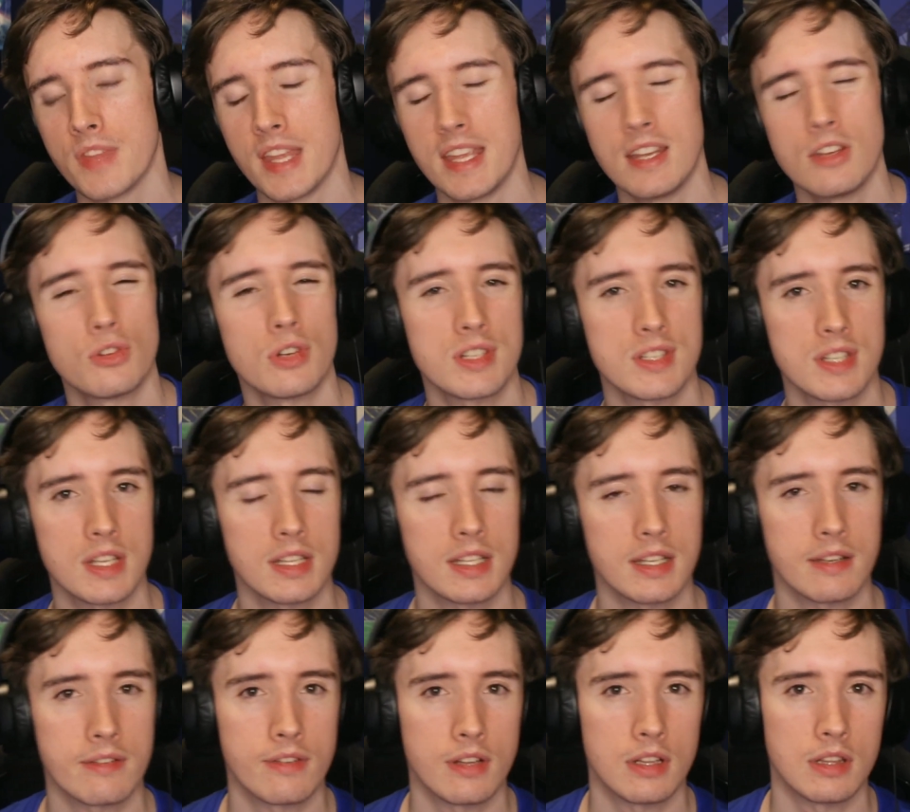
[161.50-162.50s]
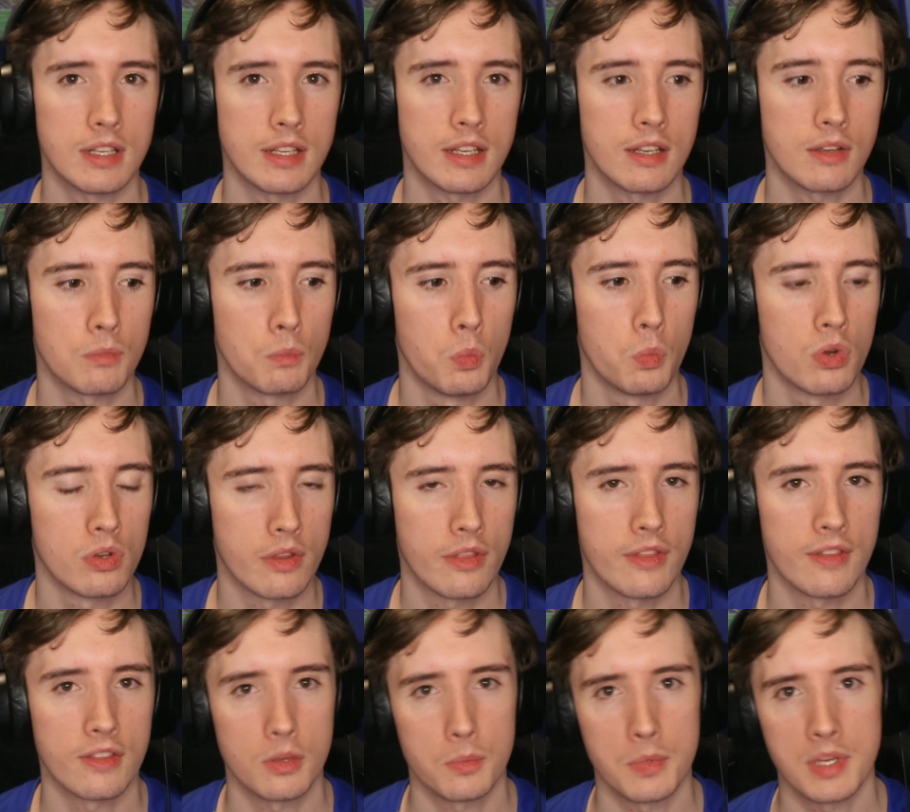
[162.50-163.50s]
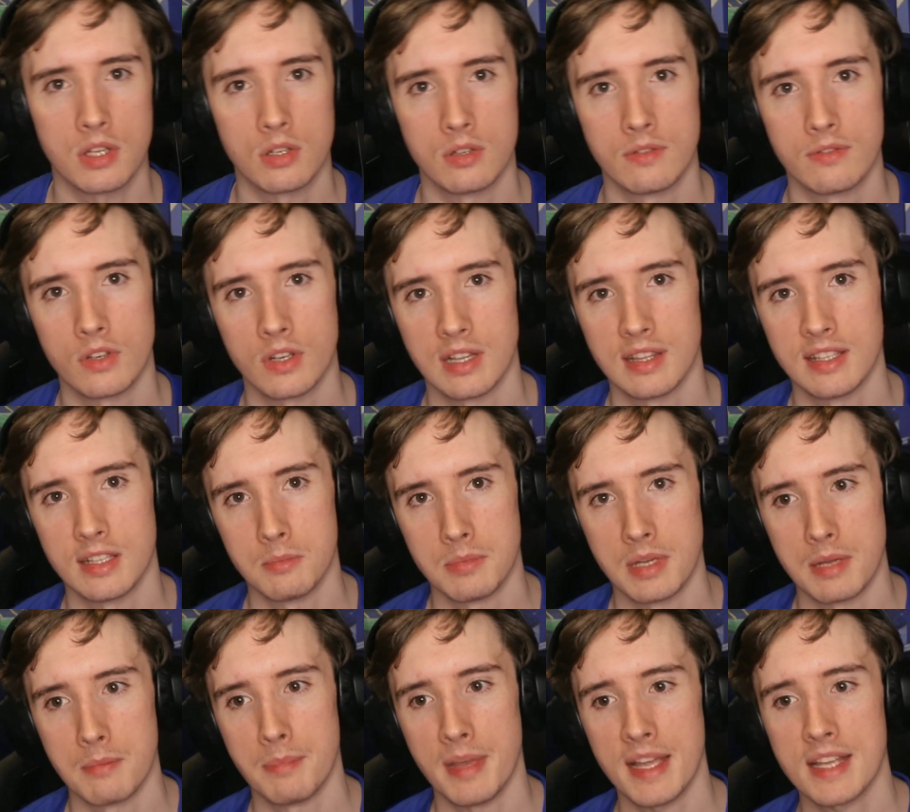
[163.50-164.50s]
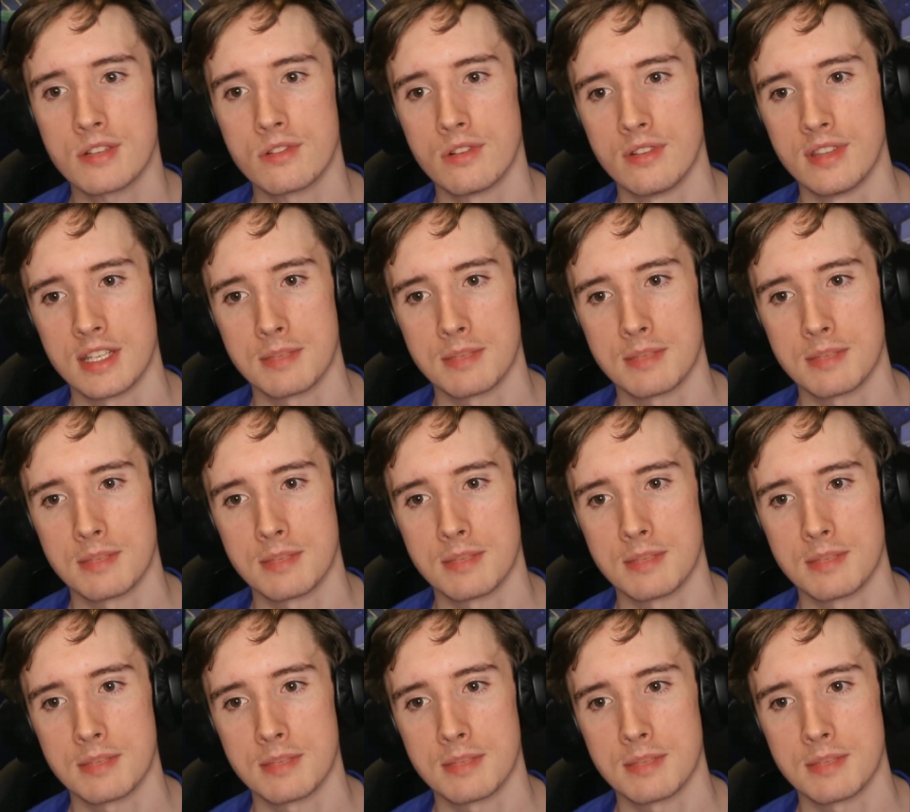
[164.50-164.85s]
interestingly, I felt like one thing that we could have done a little bit better in